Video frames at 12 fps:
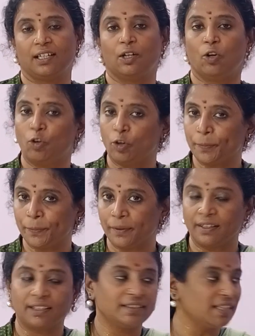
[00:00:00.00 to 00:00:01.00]

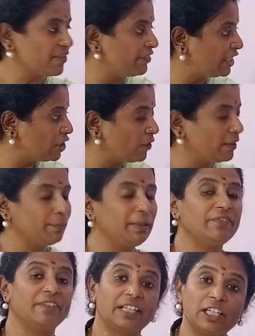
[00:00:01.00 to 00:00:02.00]
Hope this video will be
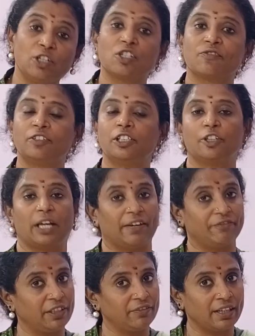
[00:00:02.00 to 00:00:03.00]
very useful to
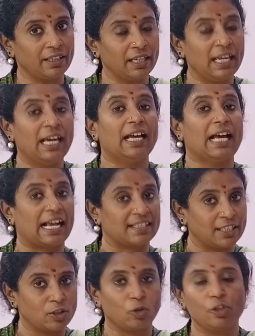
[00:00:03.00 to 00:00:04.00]
everyone. As
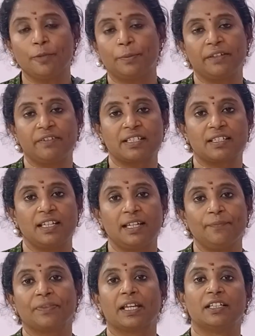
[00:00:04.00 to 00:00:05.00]
I told you
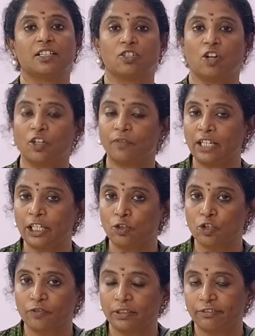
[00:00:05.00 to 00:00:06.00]
previously, it is not only
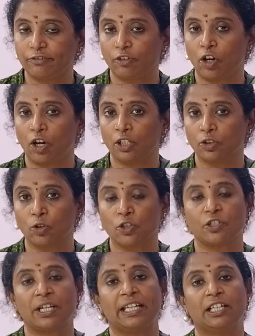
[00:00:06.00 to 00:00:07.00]
useful for those
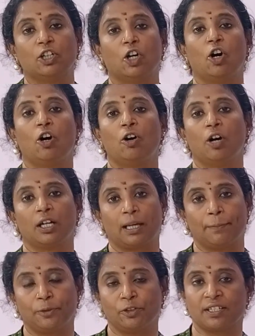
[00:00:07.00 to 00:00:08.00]
studying law or
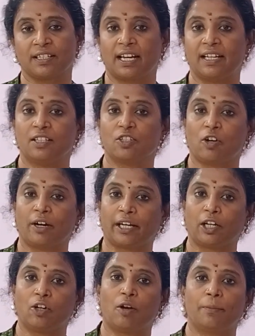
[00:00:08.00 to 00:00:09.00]
computer science or
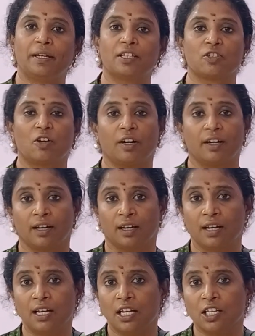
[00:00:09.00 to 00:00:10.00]
economics or
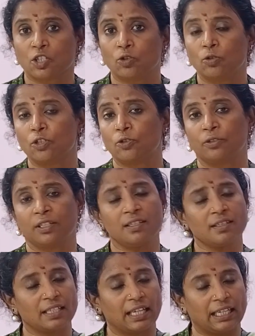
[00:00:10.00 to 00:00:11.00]
school
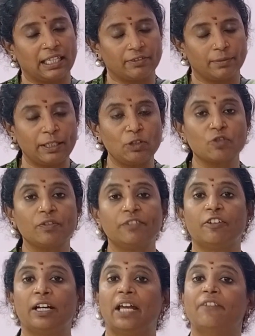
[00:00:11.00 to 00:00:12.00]
students, it will be useful
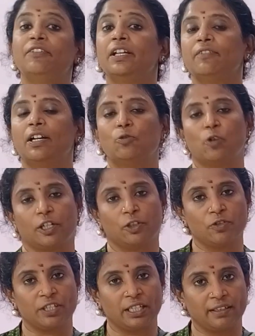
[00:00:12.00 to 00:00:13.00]
for everyone who are
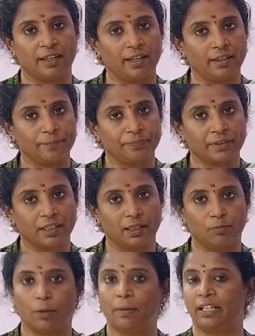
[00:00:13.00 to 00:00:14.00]
using their
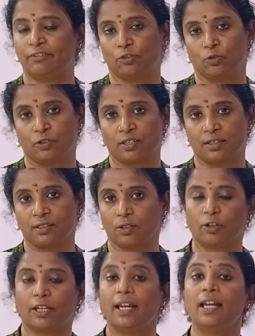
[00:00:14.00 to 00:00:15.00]
mobile phones.
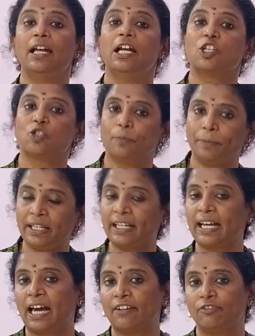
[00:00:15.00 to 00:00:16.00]
Okay, so be
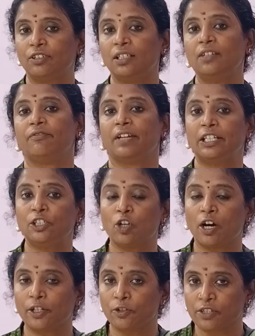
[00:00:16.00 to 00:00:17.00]
careful when you
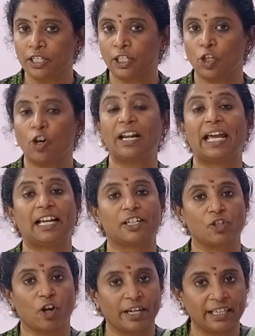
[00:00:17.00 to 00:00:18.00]
are using your
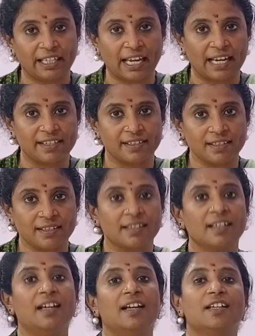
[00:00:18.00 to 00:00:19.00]
electronic gadgets.
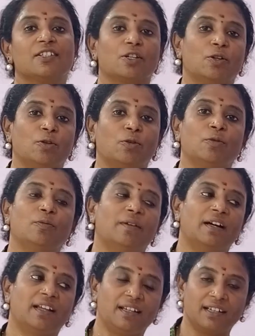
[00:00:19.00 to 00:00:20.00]

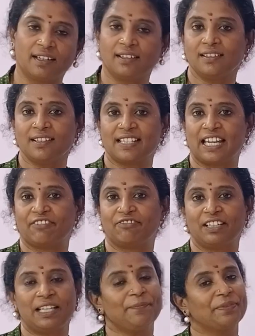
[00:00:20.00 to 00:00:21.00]
So learn
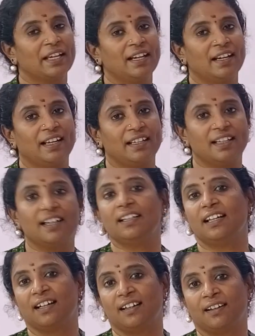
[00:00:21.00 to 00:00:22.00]
safely.
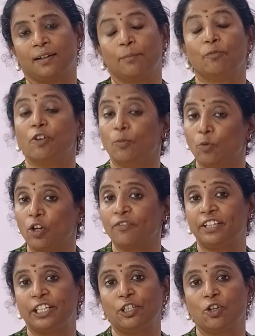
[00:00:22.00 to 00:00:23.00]
Learn for more
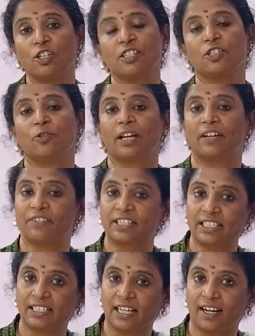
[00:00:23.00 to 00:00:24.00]
videos, you can
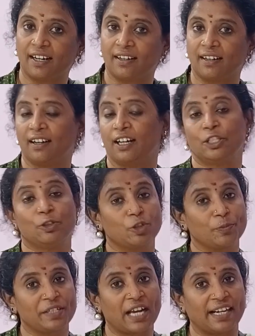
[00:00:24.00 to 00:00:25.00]
visit our
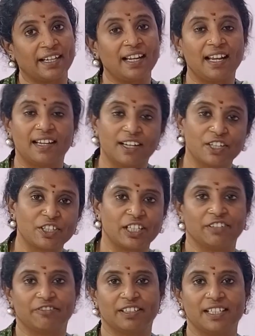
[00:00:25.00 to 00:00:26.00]
YouTube channel, Learn to
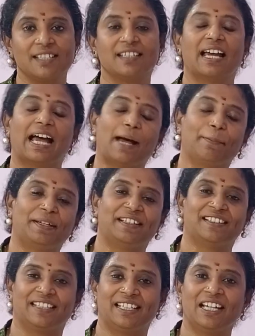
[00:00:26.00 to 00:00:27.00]
Infinite. Happy
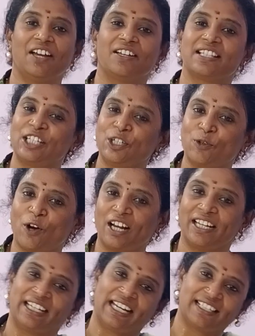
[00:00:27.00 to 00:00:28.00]
learning. See you all
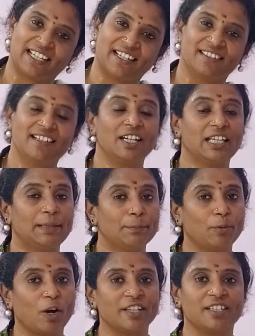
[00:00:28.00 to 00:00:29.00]
in yet another
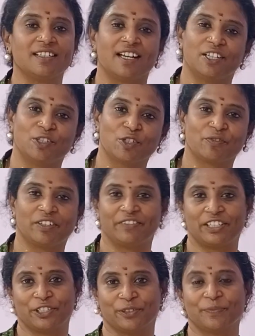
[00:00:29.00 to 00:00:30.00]
important and useful
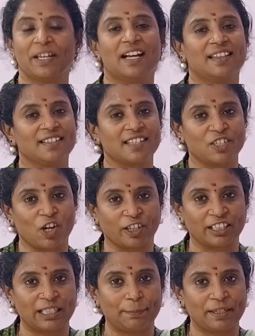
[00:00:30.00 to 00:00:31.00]
video. This is
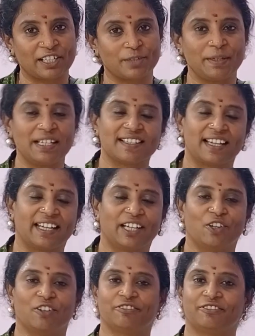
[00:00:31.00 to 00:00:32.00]
Dr. DEEPALAKSHMI
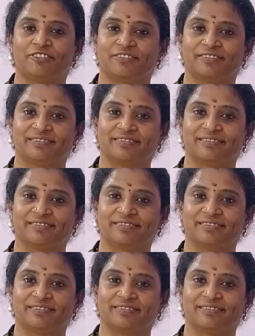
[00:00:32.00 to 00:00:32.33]
signing off.